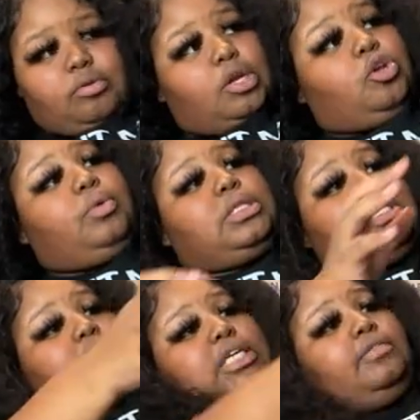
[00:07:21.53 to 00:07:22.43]
you can do with
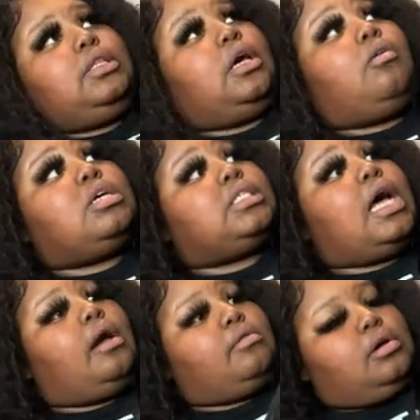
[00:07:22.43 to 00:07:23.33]
this, even though it's
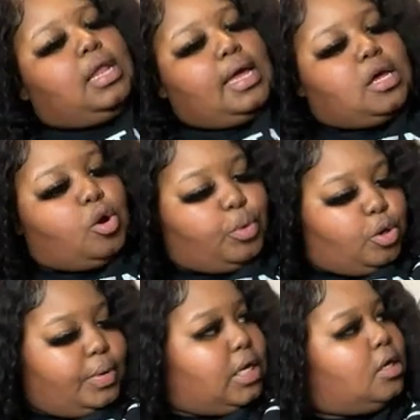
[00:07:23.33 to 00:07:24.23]
not like a real
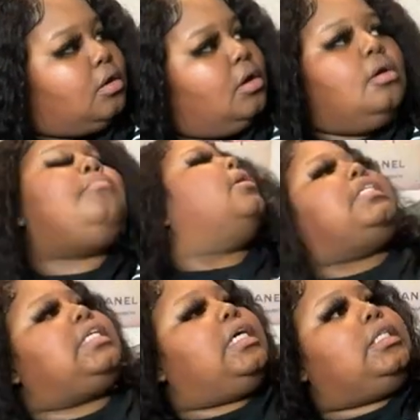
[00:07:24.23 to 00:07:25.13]
wig.
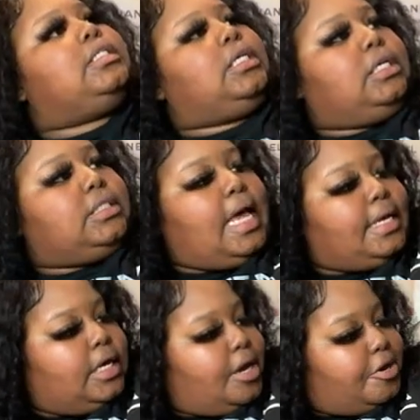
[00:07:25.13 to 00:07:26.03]
Because again, this is
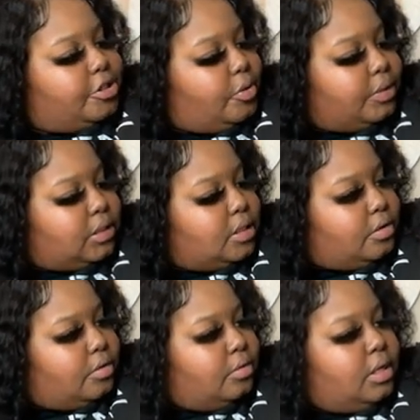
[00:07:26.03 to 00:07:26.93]
yakky hair, so it's
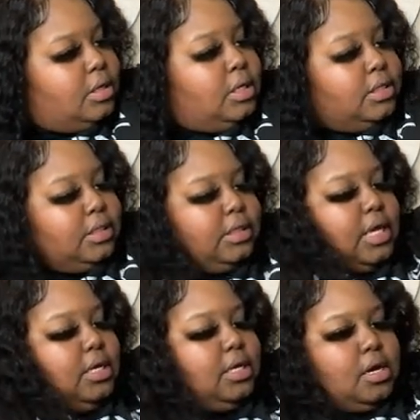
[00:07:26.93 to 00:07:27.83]
still
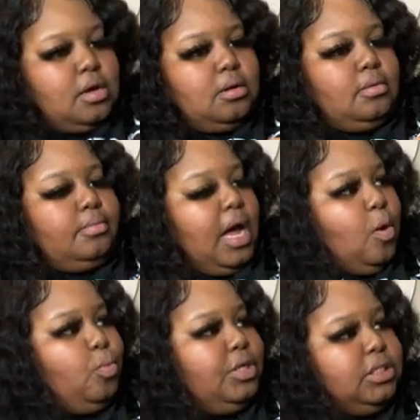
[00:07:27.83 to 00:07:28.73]
synthetic. I
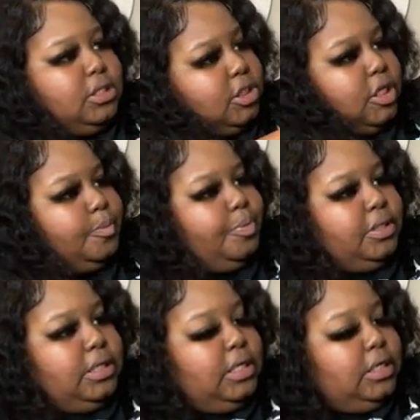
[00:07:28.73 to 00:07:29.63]
wouldn't suggest
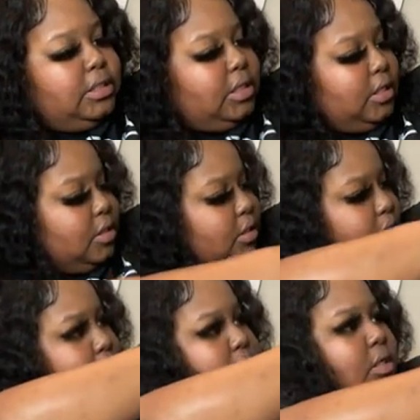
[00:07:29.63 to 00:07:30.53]
putting heat to this,
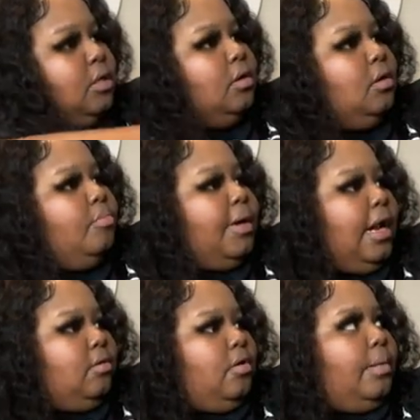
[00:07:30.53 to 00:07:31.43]
but I
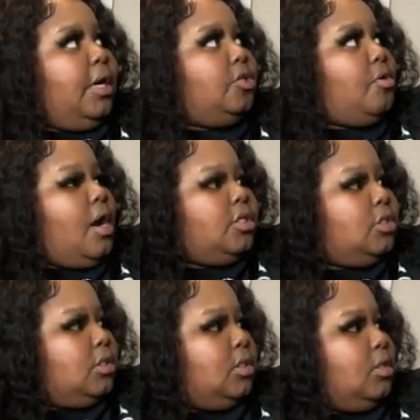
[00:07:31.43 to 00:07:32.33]
don't know. I might try just
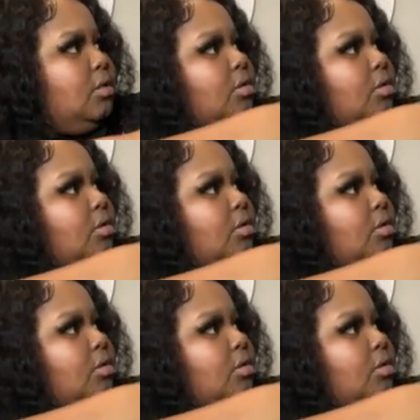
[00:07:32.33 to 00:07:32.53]
to see.